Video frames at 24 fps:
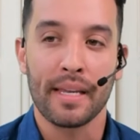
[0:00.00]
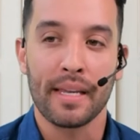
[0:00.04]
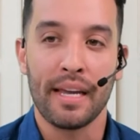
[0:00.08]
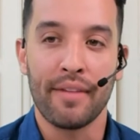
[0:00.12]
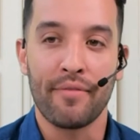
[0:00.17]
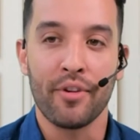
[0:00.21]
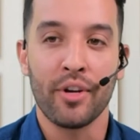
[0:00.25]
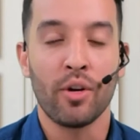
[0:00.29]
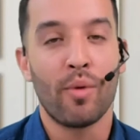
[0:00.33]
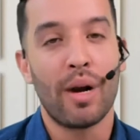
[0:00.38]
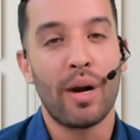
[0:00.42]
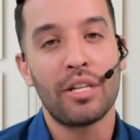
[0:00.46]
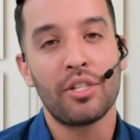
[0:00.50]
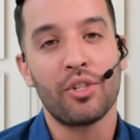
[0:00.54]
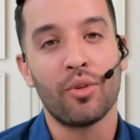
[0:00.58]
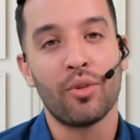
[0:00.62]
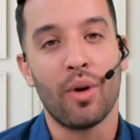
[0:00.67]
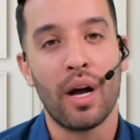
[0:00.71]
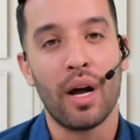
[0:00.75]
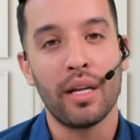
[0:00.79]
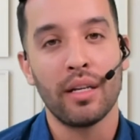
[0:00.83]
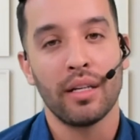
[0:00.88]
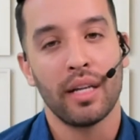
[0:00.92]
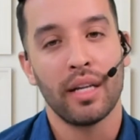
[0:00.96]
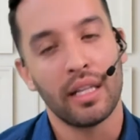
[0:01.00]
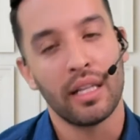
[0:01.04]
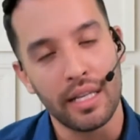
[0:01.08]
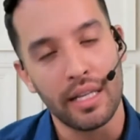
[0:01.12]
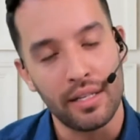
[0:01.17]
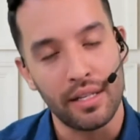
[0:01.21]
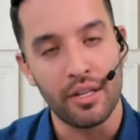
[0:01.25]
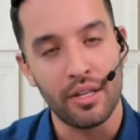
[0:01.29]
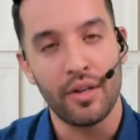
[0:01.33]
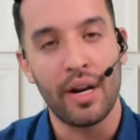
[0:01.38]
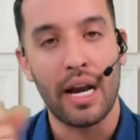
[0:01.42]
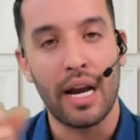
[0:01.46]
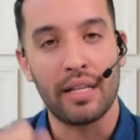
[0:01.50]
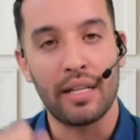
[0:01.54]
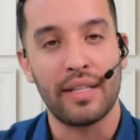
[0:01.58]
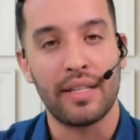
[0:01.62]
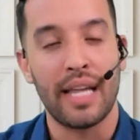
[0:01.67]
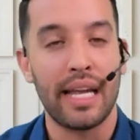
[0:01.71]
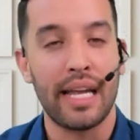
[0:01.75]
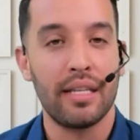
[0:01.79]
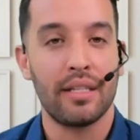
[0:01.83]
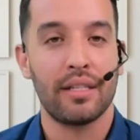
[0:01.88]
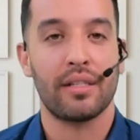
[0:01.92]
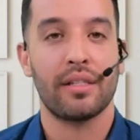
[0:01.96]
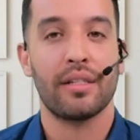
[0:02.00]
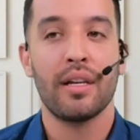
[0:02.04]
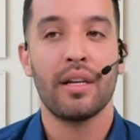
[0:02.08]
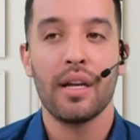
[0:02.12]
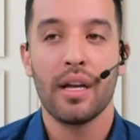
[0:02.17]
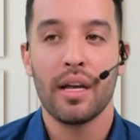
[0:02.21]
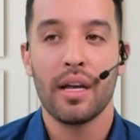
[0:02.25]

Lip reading: If you're in a restaurant, at least in the United States,